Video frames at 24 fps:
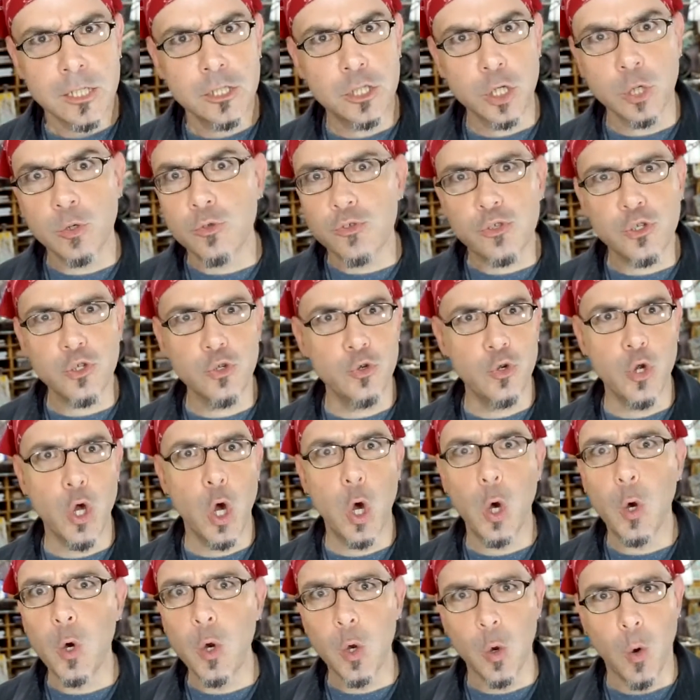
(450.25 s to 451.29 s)
Don't you
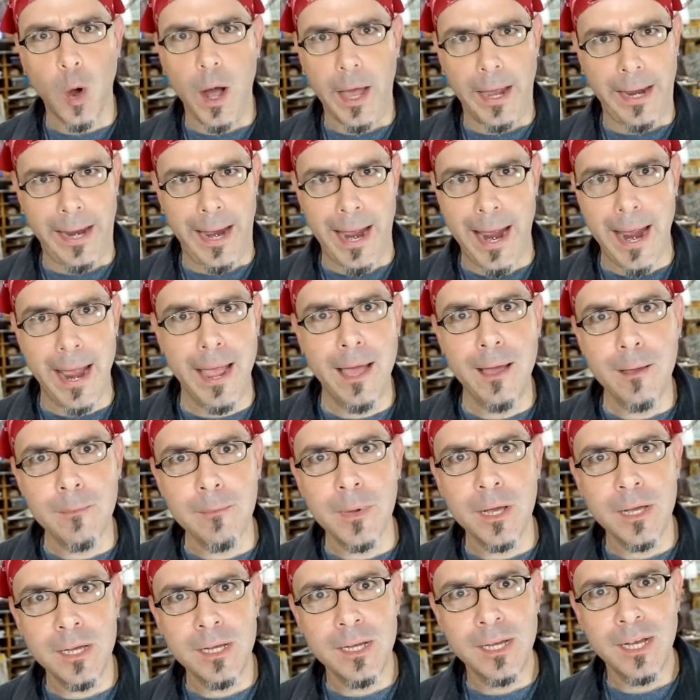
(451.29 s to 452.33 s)
know who I
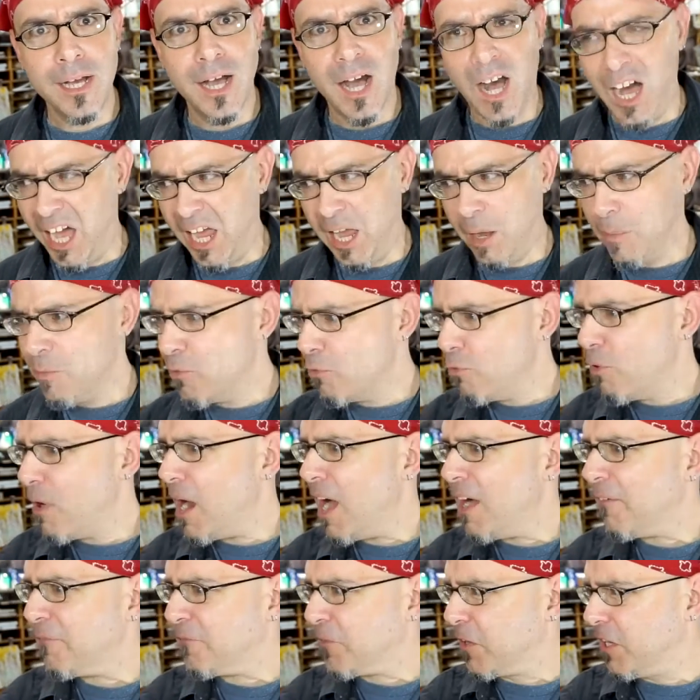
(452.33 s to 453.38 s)
am? I am
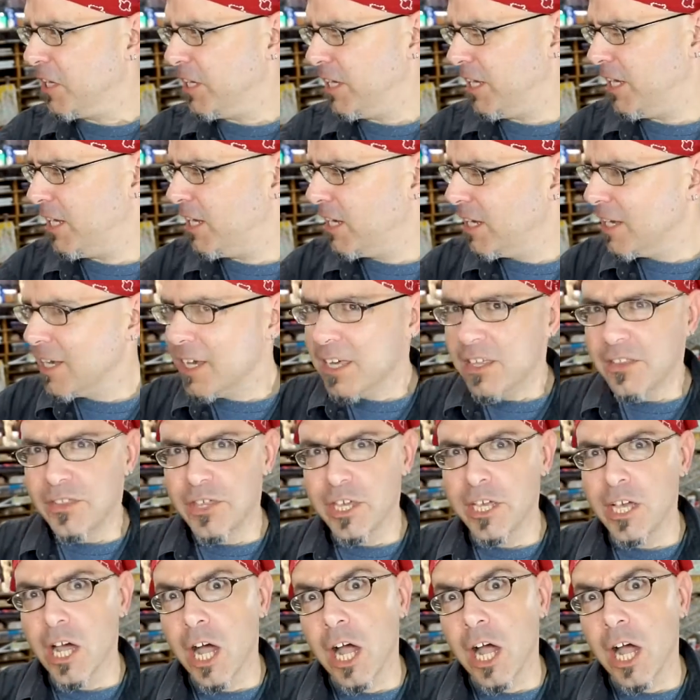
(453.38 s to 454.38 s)
Rafi the